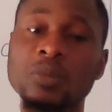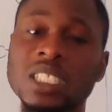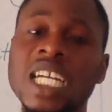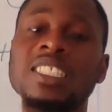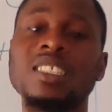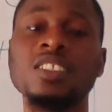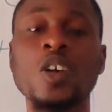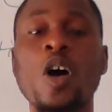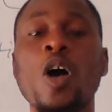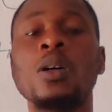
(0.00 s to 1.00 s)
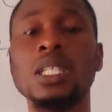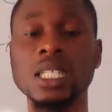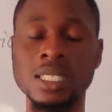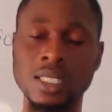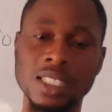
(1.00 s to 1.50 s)
some charges on
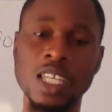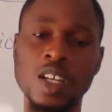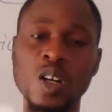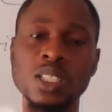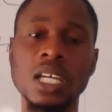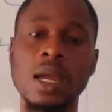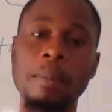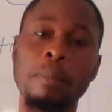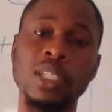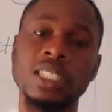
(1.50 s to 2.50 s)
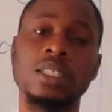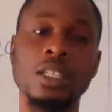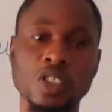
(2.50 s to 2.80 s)
the second body.